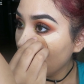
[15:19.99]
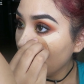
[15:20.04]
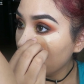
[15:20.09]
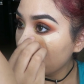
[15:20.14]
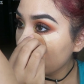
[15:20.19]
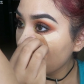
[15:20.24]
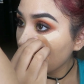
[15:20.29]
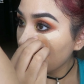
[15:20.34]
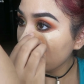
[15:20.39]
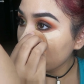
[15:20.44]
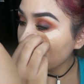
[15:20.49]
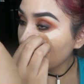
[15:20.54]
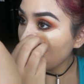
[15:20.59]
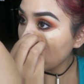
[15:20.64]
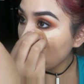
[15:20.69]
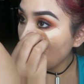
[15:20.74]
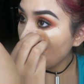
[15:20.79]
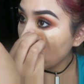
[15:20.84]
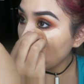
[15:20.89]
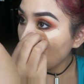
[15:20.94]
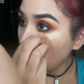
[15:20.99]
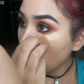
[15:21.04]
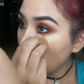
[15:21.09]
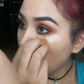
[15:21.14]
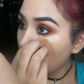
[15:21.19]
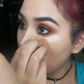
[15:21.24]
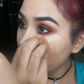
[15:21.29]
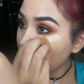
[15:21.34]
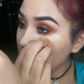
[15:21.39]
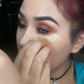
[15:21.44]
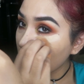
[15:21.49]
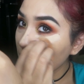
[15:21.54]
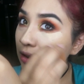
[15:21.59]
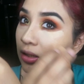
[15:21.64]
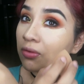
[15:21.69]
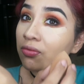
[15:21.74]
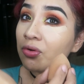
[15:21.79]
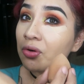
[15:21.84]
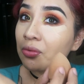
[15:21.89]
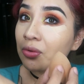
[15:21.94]
it's a nice color. Melissa,
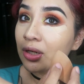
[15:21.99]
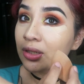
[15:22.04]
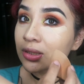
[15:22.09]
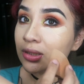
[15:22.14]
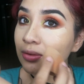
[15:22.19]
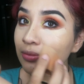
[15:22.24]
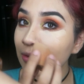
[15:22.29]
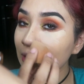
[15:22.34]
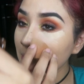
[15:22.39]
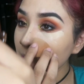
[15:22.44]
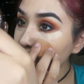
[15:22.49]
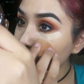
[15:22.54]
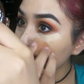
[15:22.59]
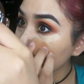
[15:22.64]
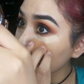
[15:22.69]
if you're watching me,